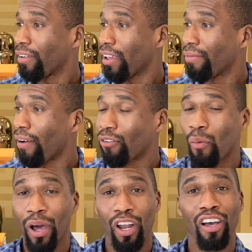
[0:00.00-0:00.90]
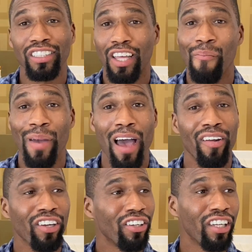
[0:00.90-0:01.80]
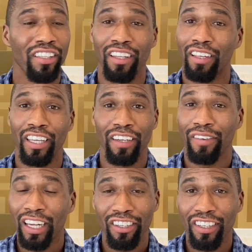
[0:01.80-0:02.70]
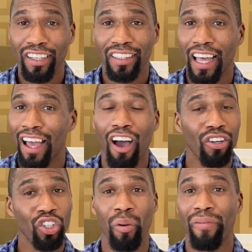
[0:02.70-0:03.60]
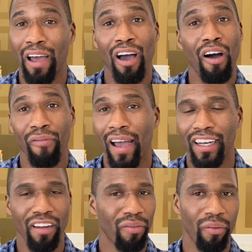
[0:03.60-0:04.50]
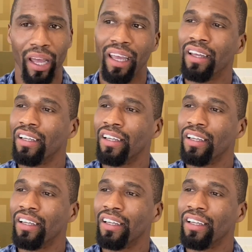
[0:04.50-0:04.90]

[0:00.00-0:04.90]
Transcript: If I've got my last £10 and you need that, I'll do without, I'll find another way.